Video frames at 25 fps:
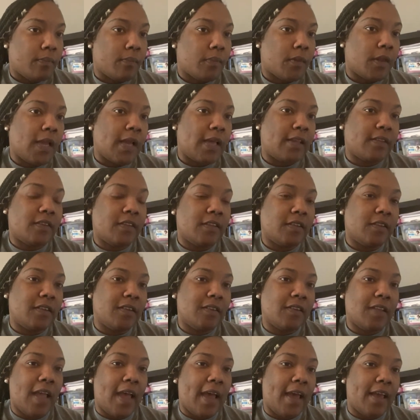Yes, this
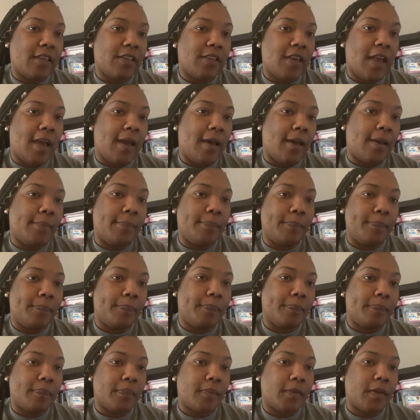is Cash App,
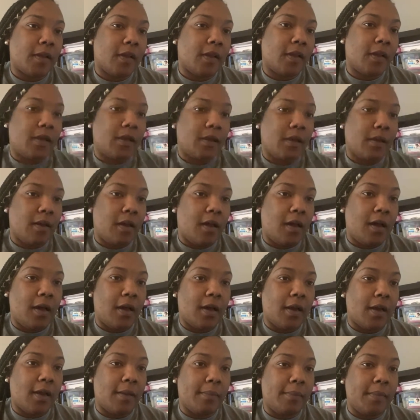
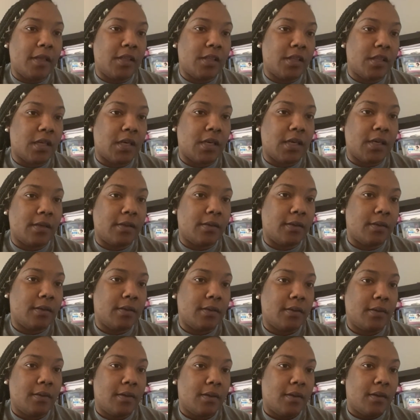Kamisha.
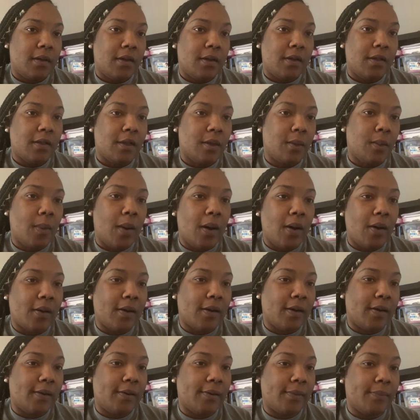You're
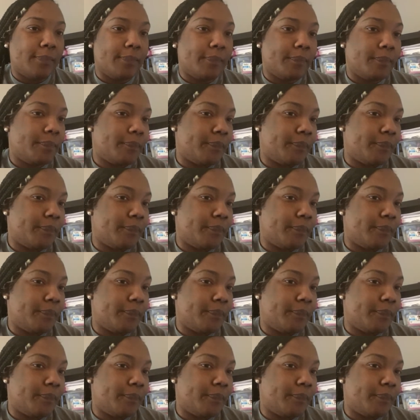welcome.